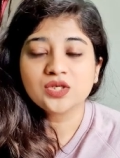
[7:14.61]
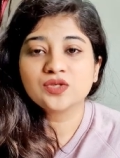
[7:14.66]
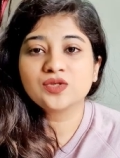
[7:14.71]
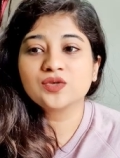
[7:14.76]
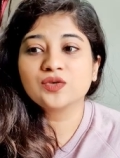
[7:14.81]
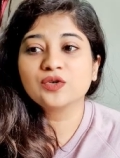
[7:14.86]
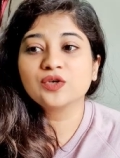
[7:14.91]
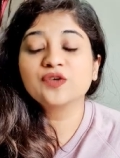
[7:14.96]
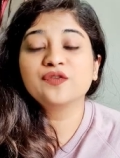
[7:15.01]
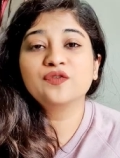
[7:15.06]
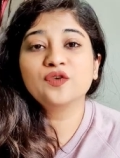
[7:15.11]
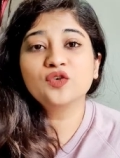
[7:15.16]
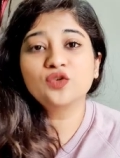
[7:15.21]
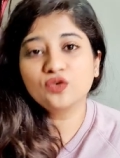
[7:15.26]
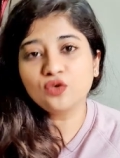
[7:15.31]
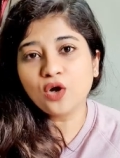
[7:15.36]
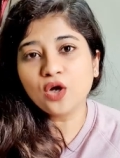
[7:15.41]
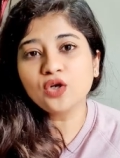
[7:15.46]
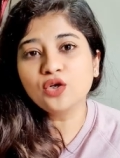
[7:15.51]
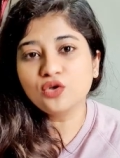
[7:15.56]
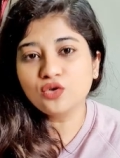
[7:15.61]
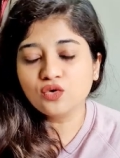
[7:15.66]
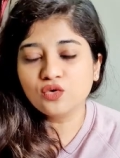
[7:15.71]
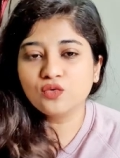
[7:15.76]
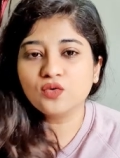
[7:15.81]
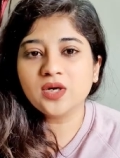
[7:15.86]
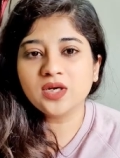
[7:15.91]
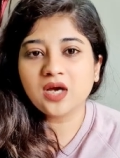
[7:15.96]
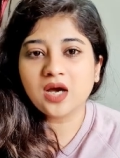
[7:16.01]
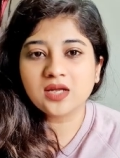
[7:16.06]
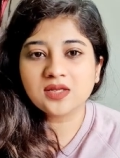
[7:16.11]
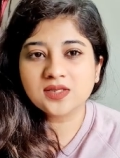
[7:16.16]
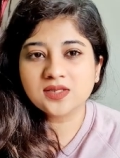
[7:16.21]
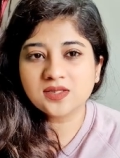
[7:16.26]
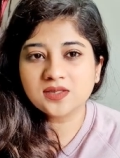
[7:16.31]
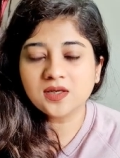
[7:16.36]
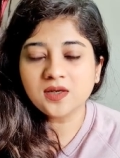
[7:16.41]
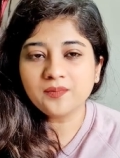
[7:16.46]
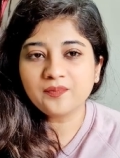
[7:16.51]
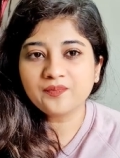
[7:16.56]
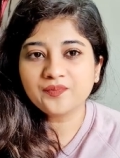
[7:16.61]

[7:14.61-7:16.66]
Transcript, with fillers: so if you do not know an answer